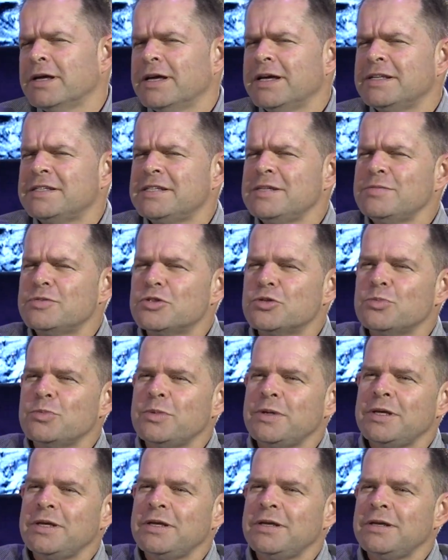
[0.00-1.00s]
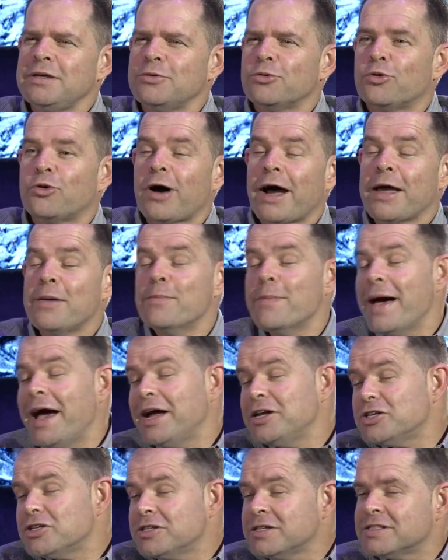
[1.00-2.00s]
it seems to me, or I
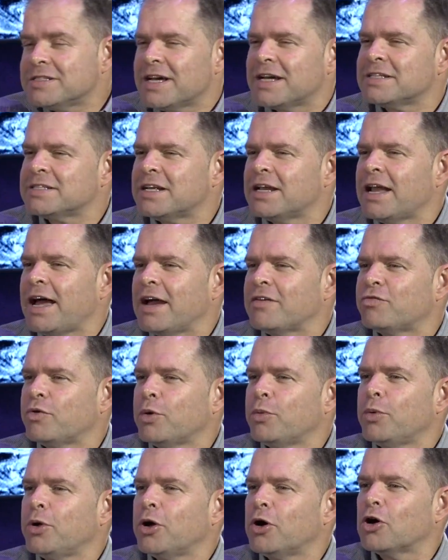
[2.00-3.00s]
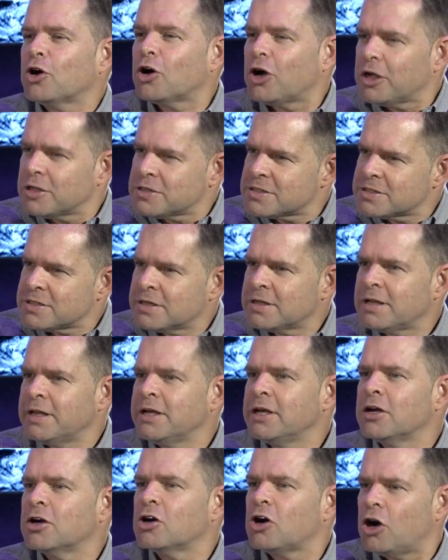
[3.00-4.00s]
imagine it as a life where we are
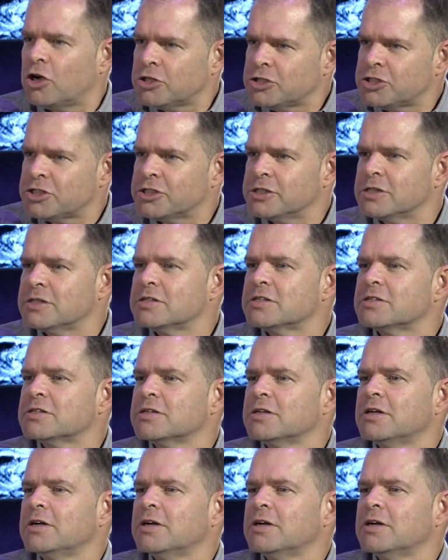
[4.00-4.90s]
constantly conscious